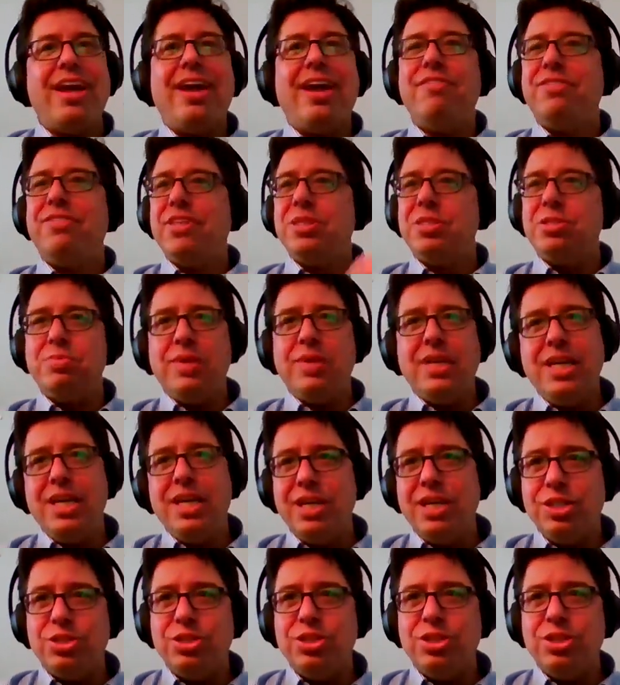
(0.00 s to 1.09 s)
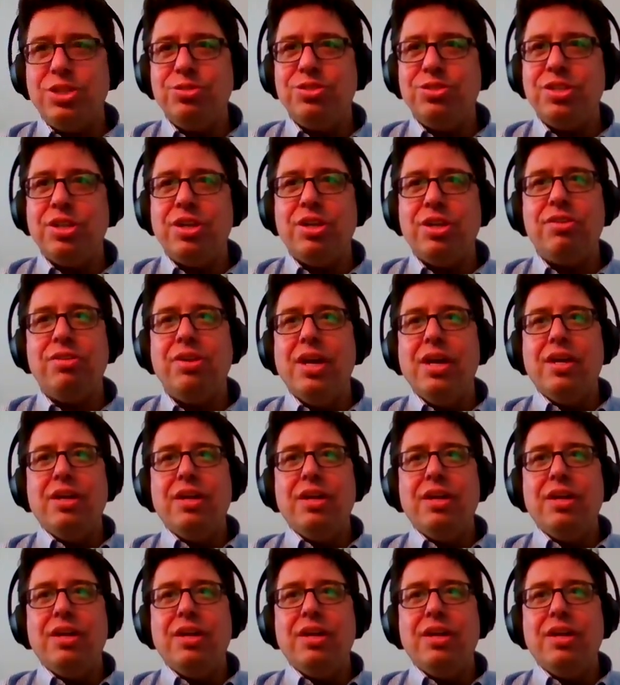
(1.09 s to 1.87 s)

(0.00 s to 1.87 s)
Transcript: You're going to have this many issues.